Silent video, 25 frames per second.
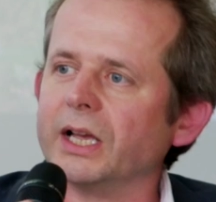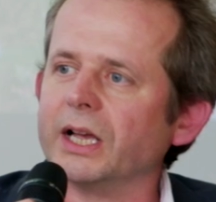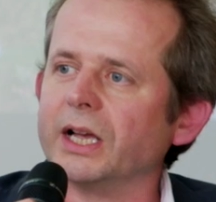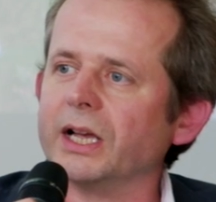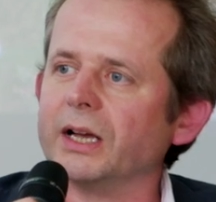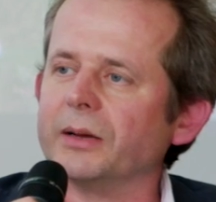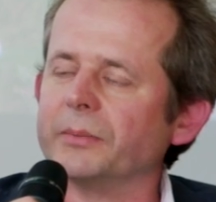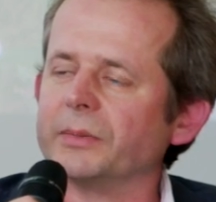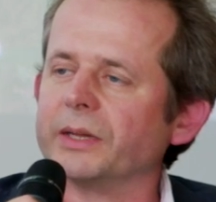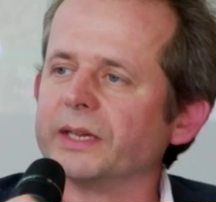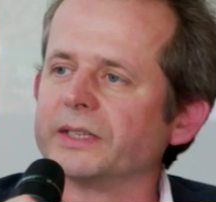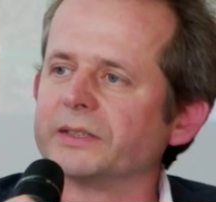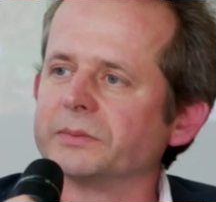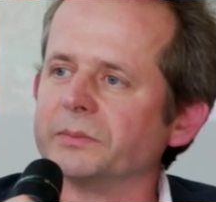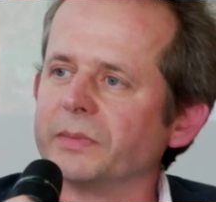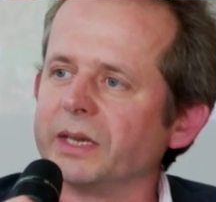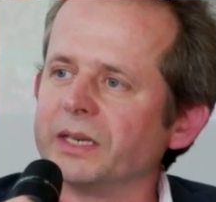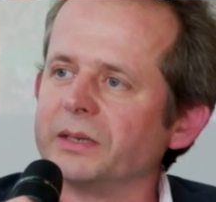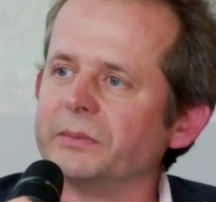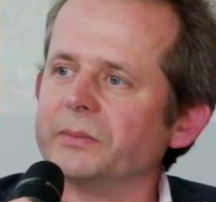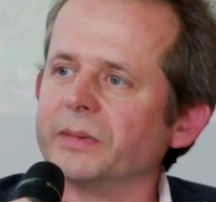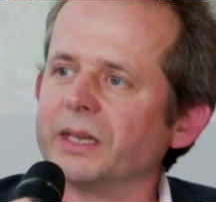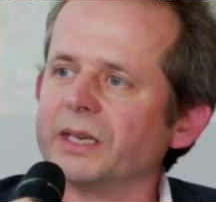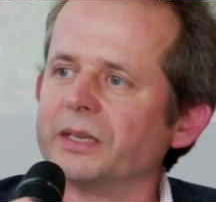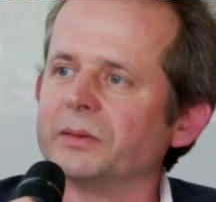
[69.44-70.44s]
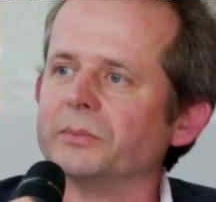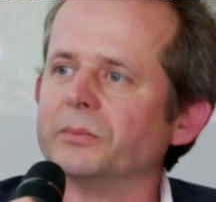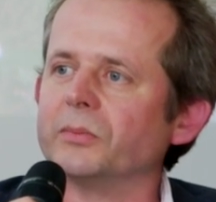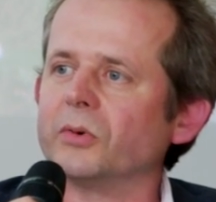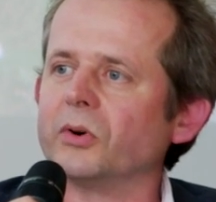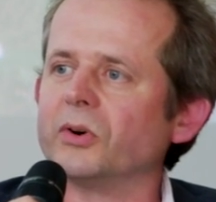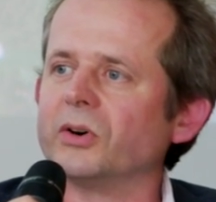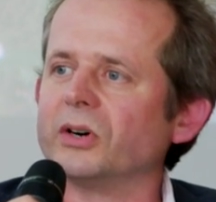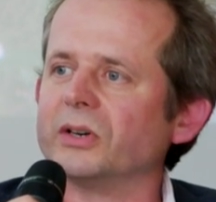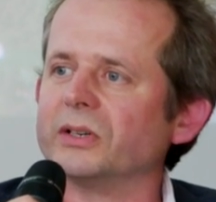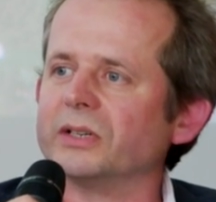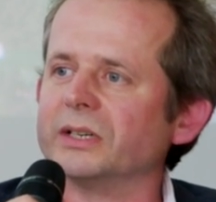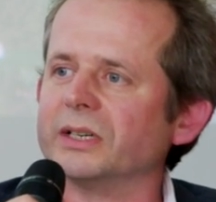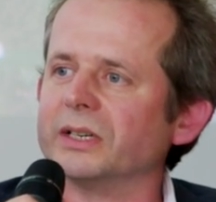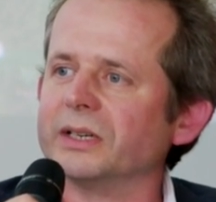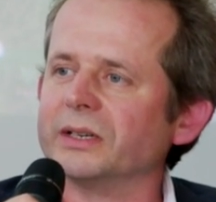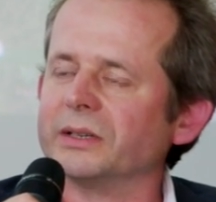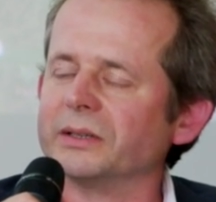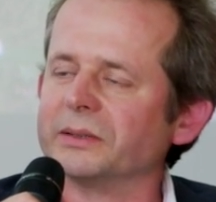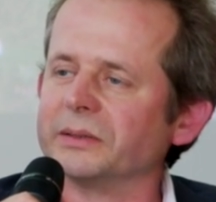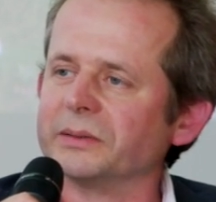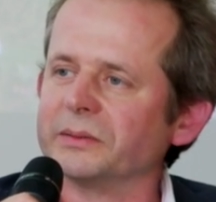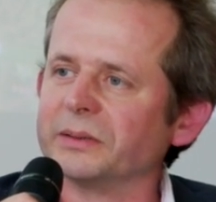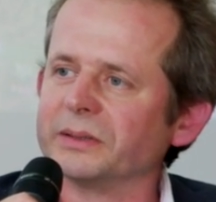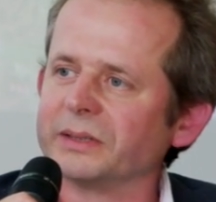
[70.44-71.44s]
There's many, many more
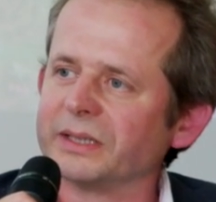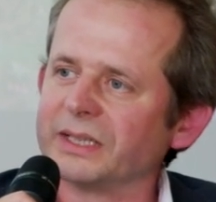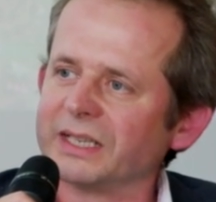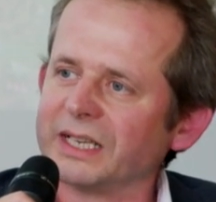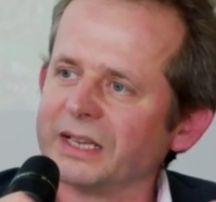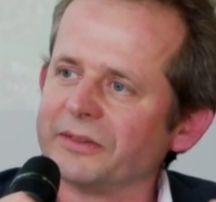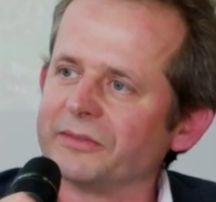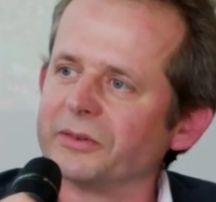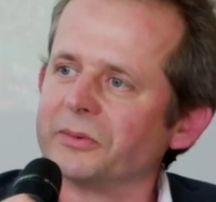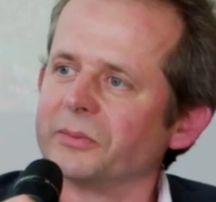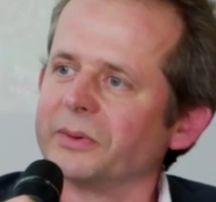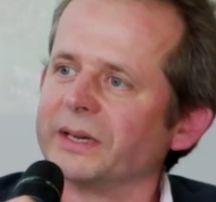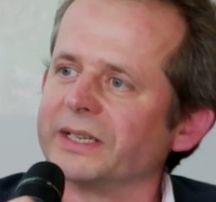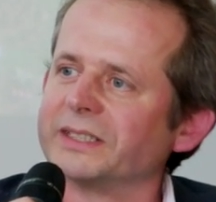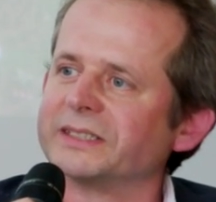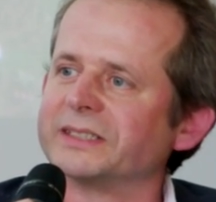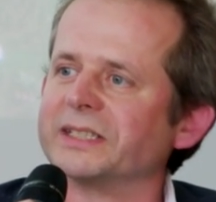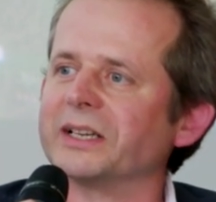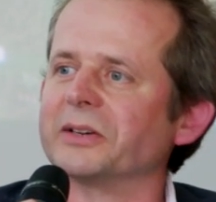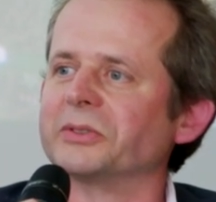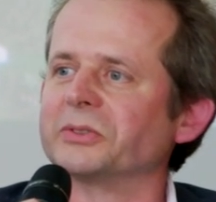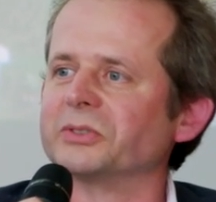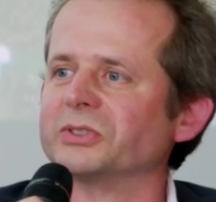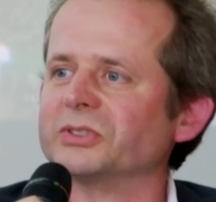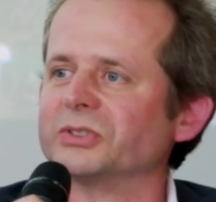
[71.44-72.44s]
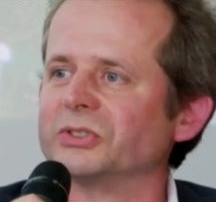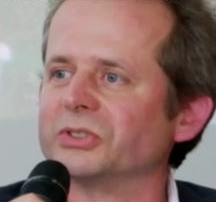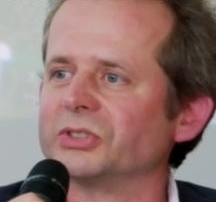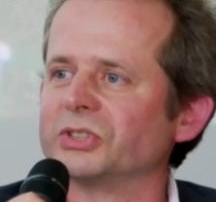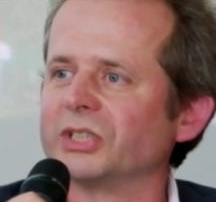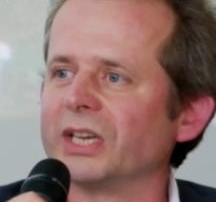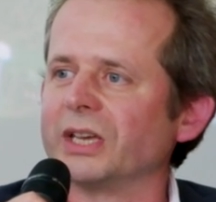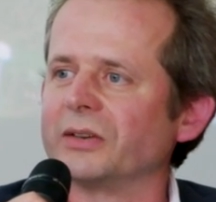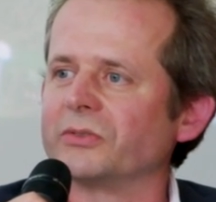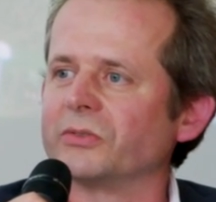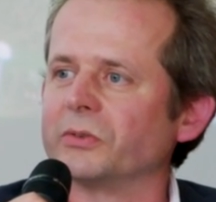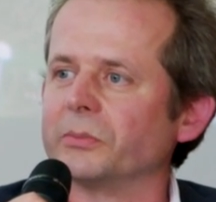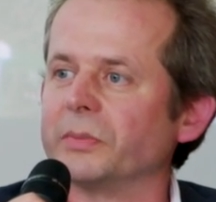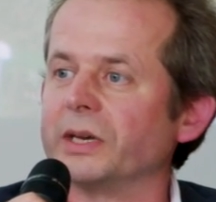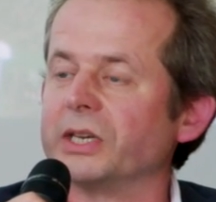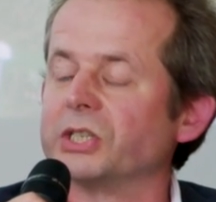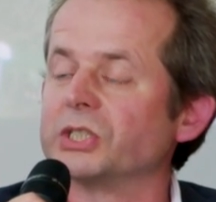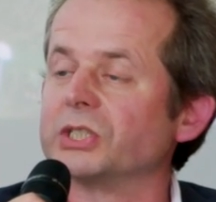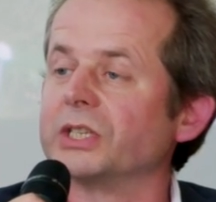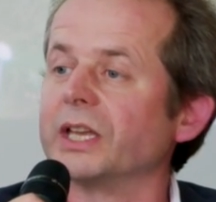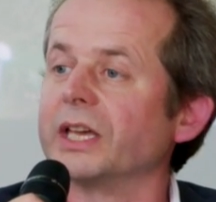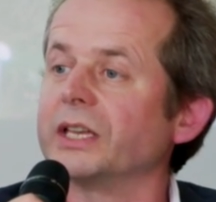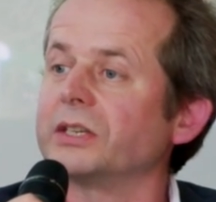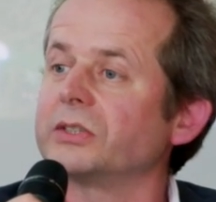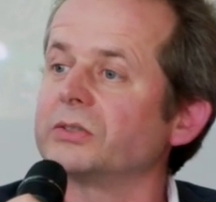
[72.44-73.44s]
clever ways now to share
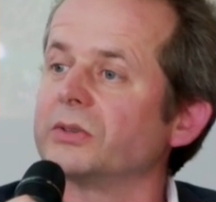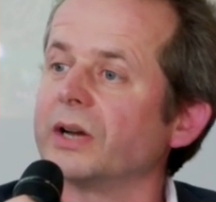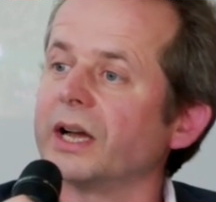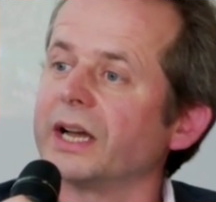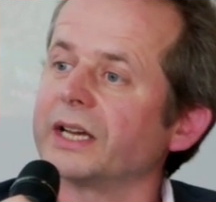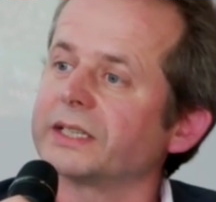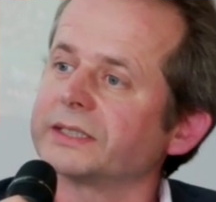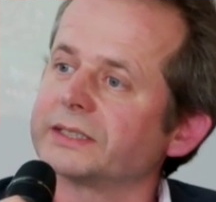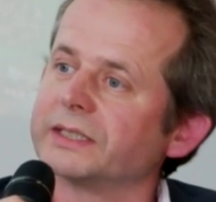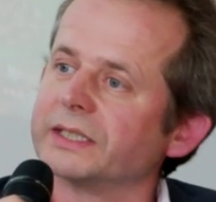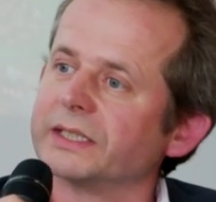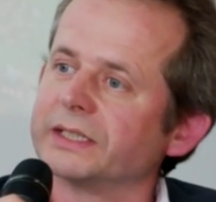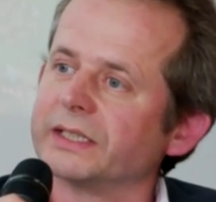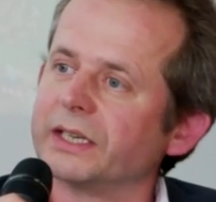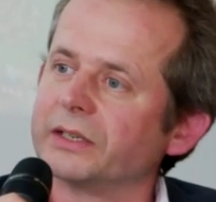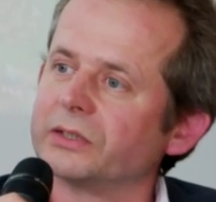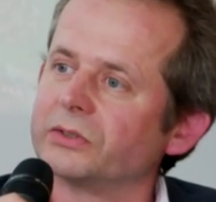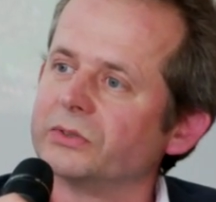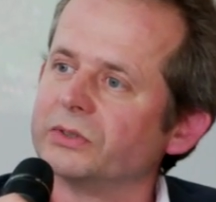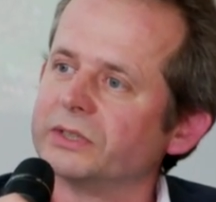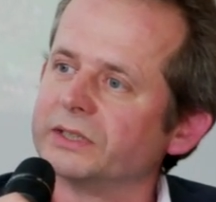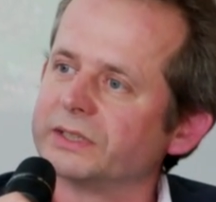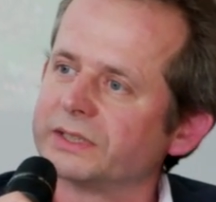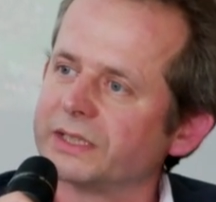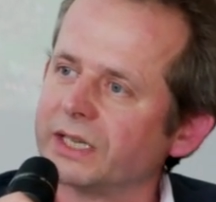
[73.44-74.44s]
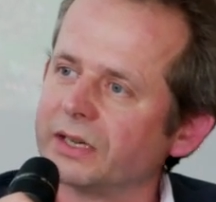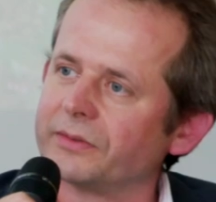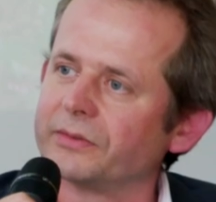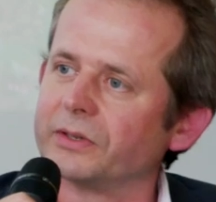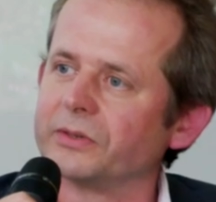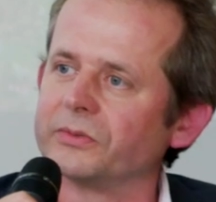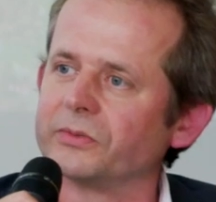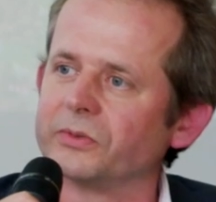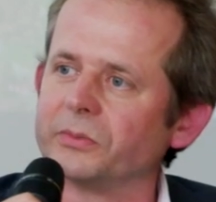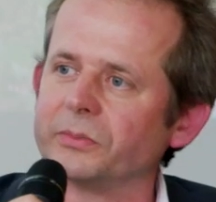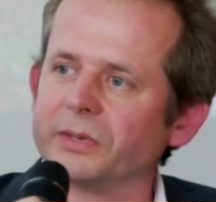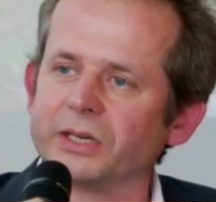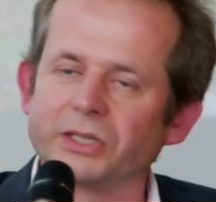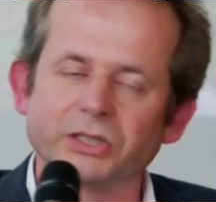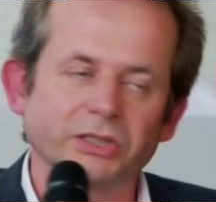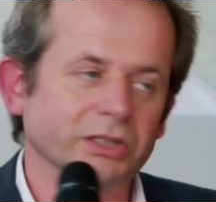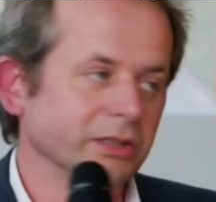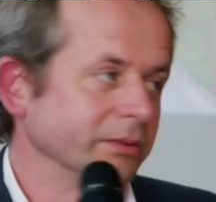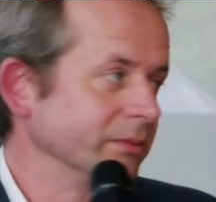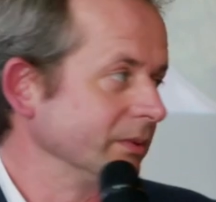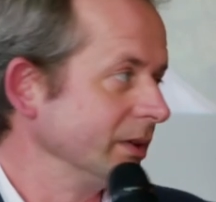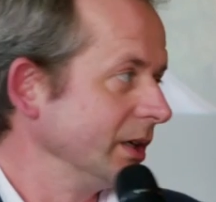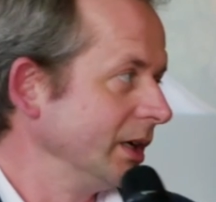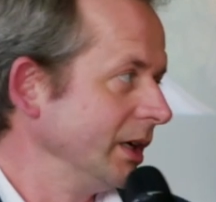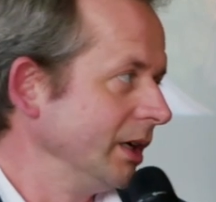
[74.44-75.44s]
information and to access and to discover
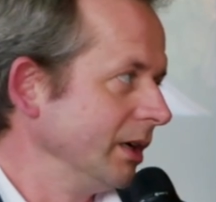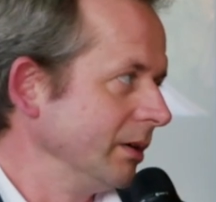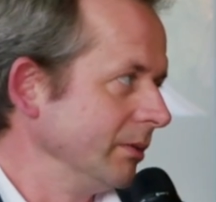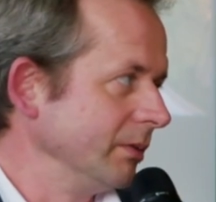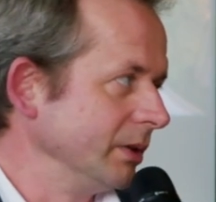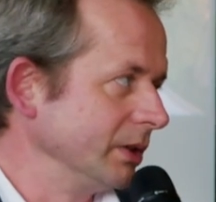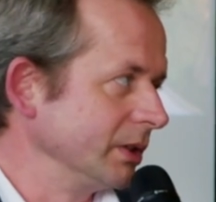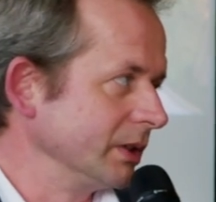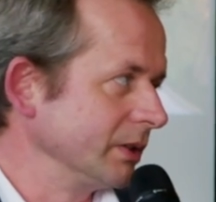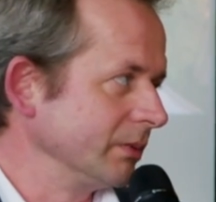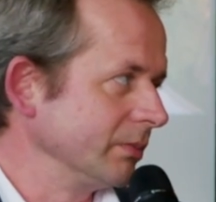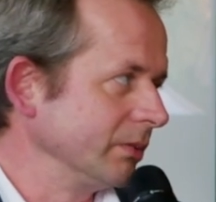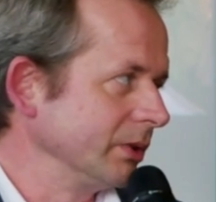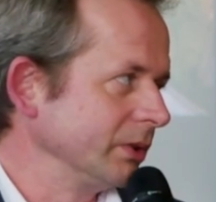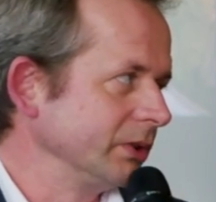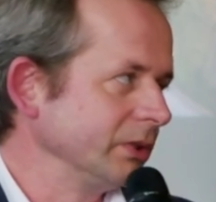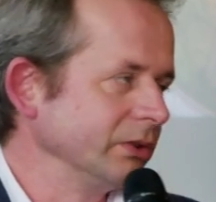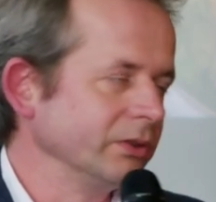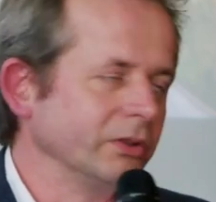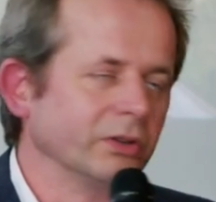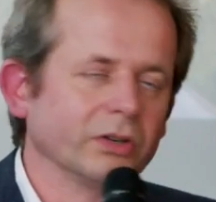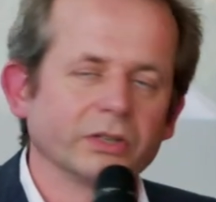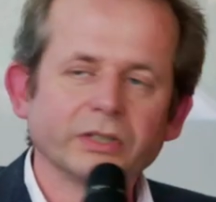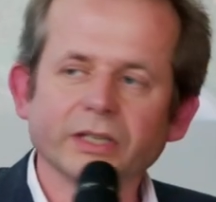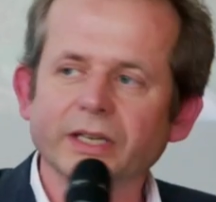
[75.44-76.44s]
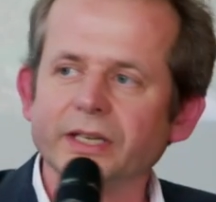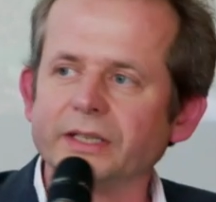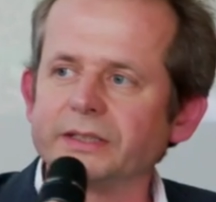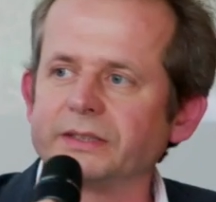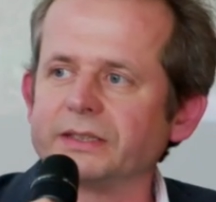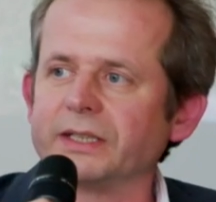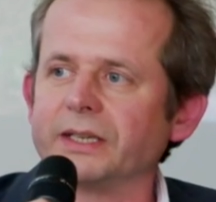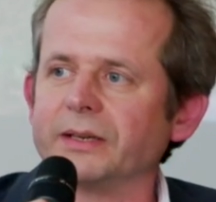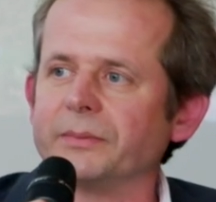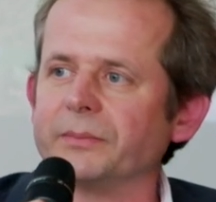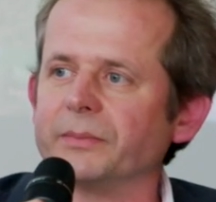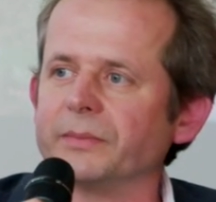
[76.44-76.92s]
information, which is what you got at